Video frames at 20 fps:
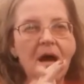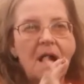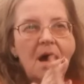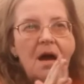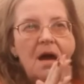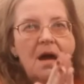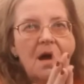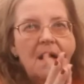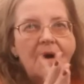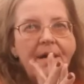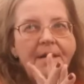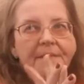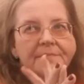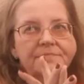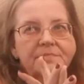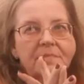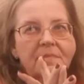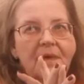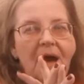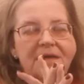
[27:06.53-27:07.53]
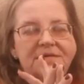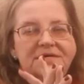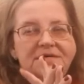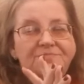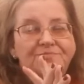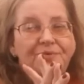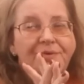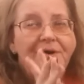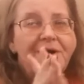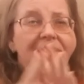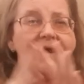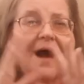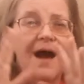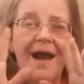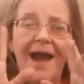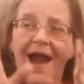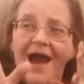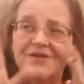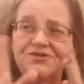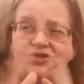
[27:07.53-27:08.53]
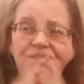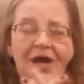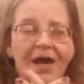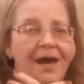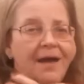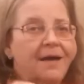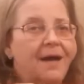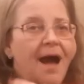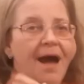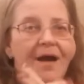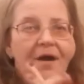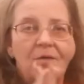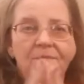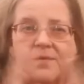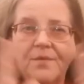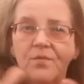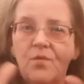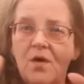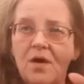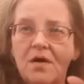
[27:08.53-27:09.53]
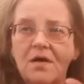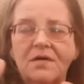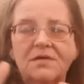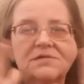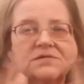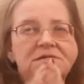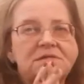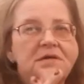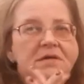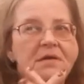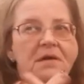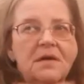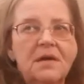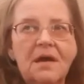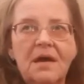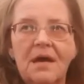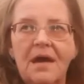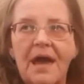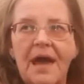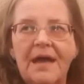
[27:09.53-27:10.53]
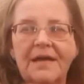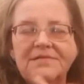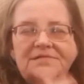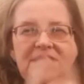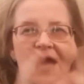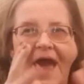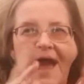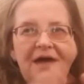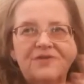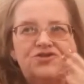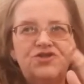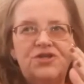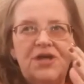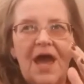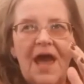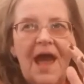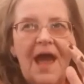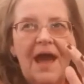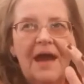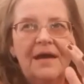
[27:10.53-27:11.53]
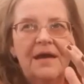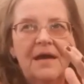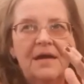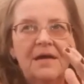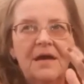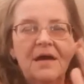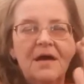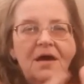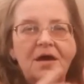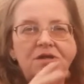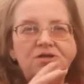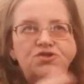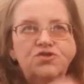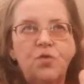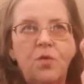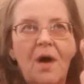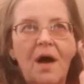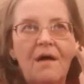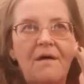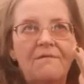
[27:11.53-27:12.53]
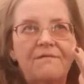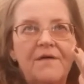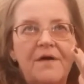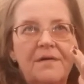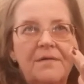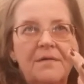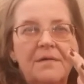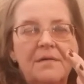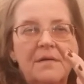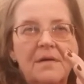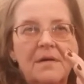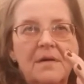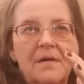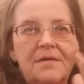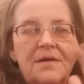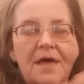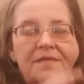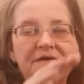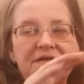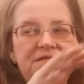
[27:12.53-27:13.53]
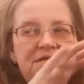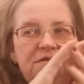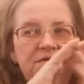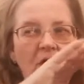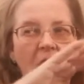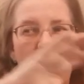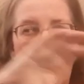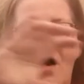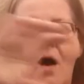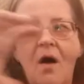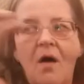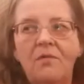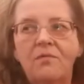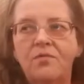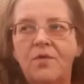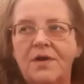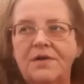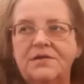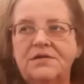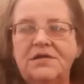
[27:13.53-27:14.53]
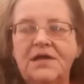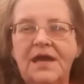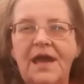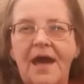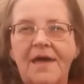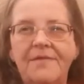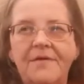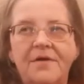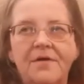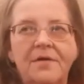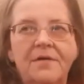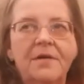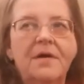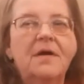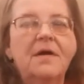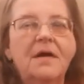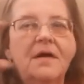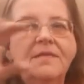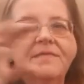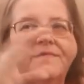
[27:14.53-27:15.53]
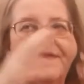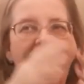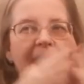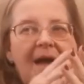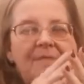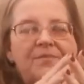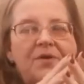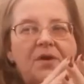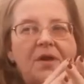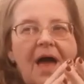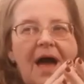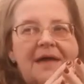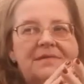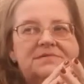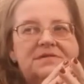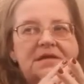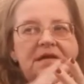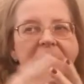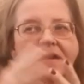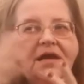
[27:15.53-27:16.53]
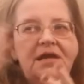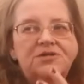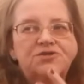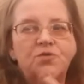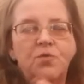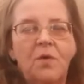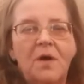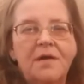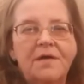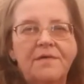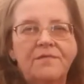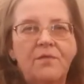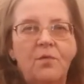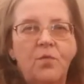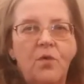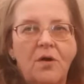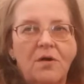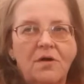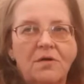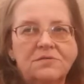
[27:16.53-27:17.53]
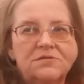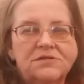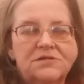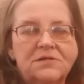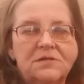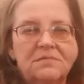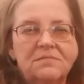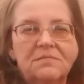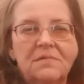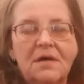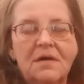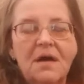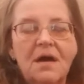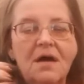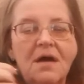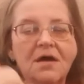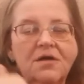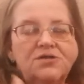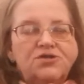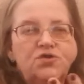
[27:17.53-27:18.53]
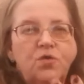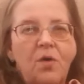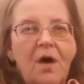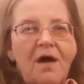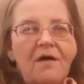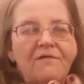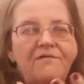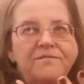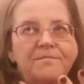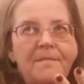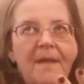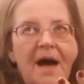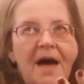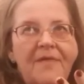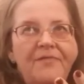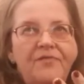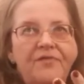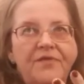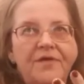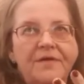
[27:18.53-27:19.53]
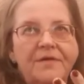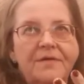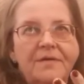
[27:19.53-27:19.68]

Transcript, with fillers: Uh, I did put a hashtag. I hope it works. And it's hashtag twelve. Now this is all written together, capitalizing each one of the words. twelve month